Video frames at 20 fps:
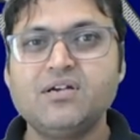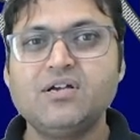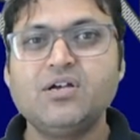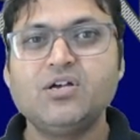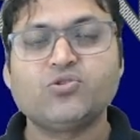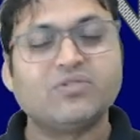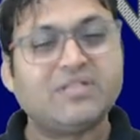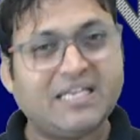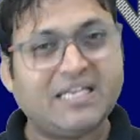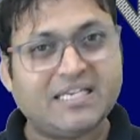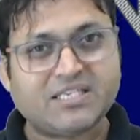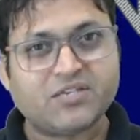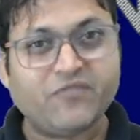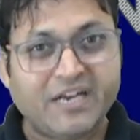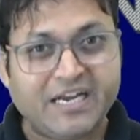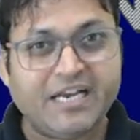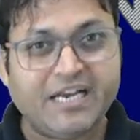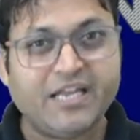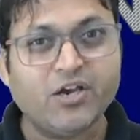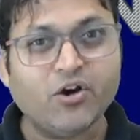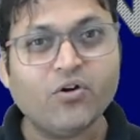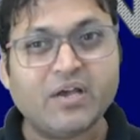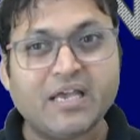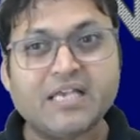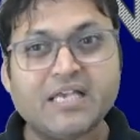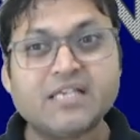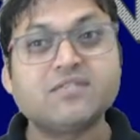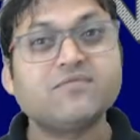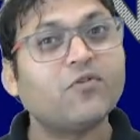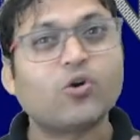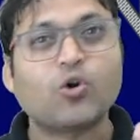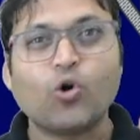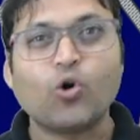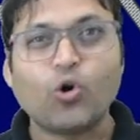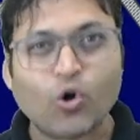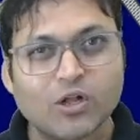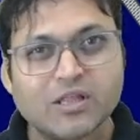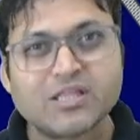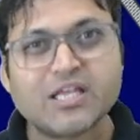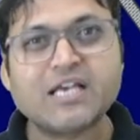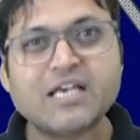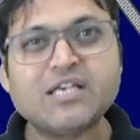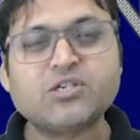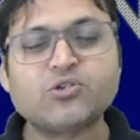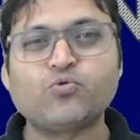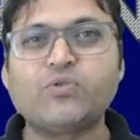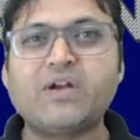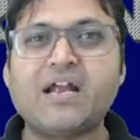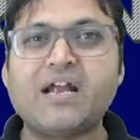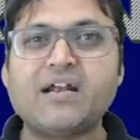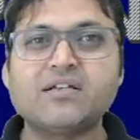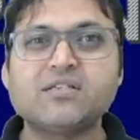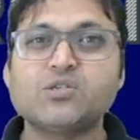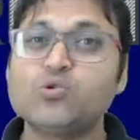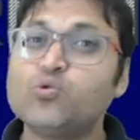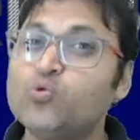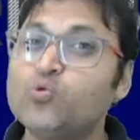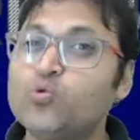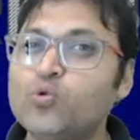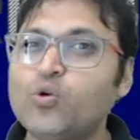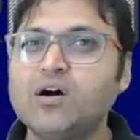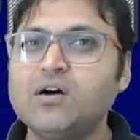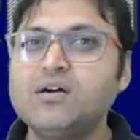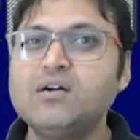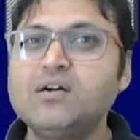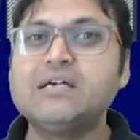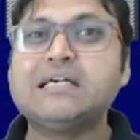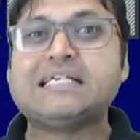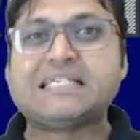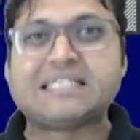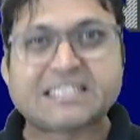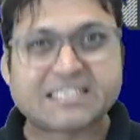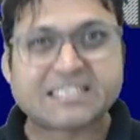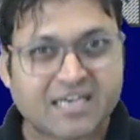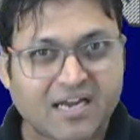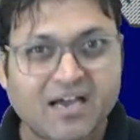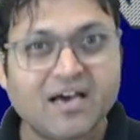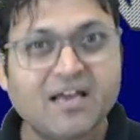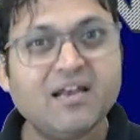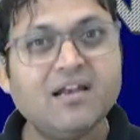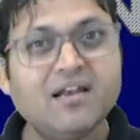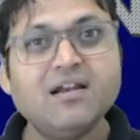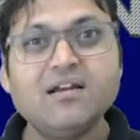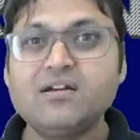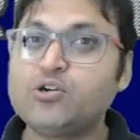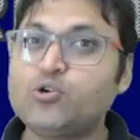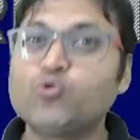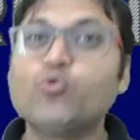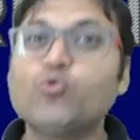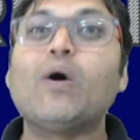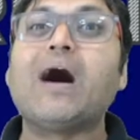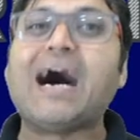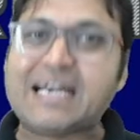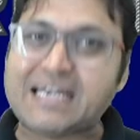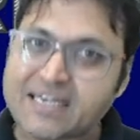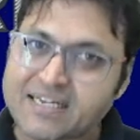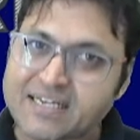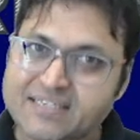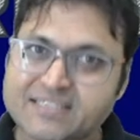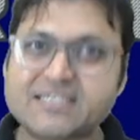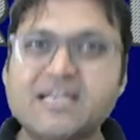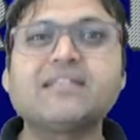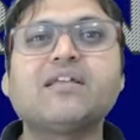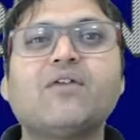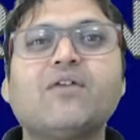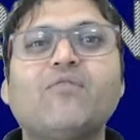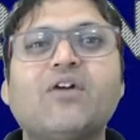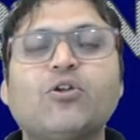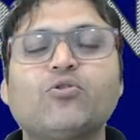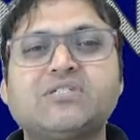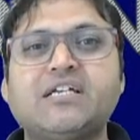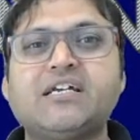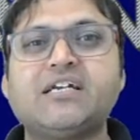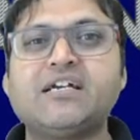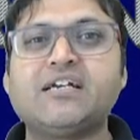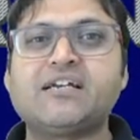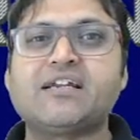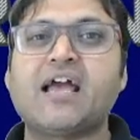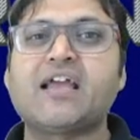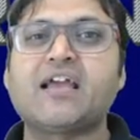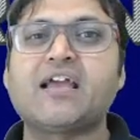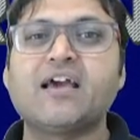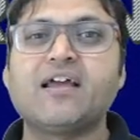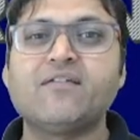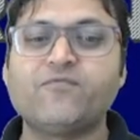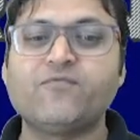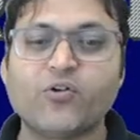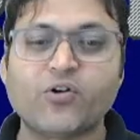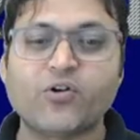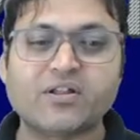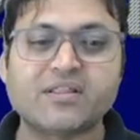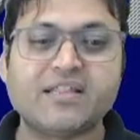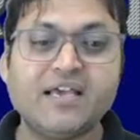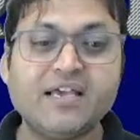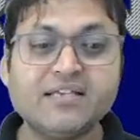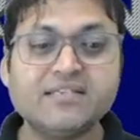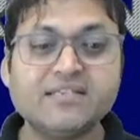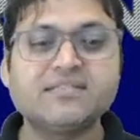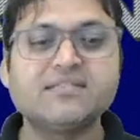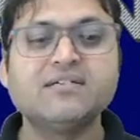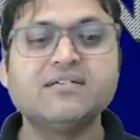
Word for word: So this video is for all the students who struggle to understand the velocity triangle for these